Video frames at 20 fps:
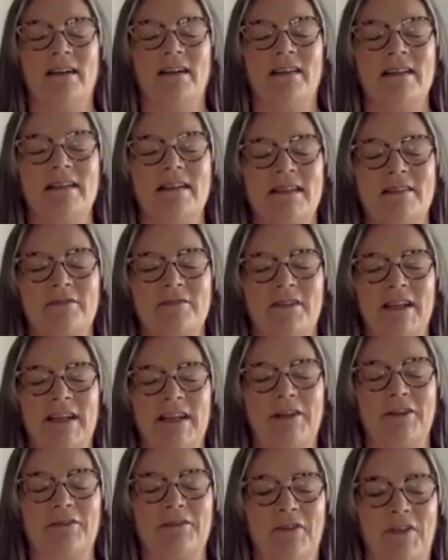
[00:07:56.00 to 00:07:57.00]
This is really
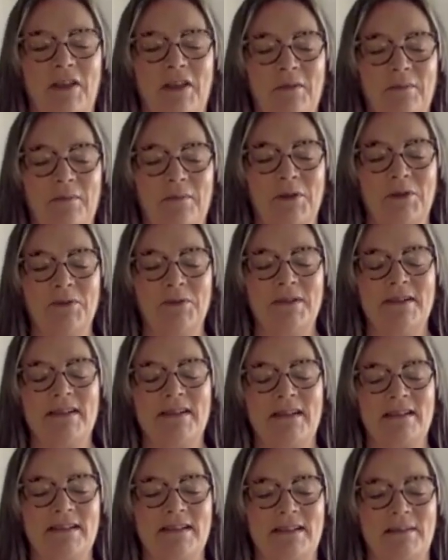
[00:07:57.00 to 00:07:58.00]
good for the immune
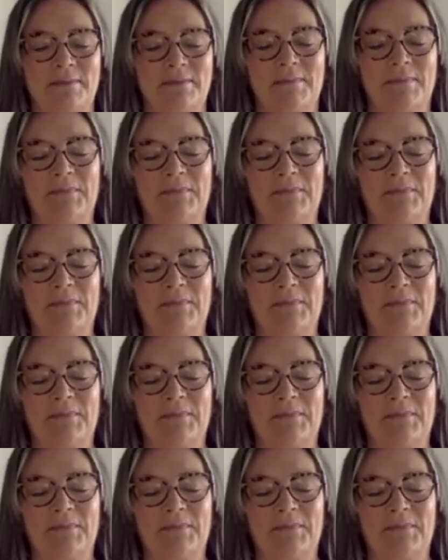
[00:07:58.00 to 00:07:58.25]
system.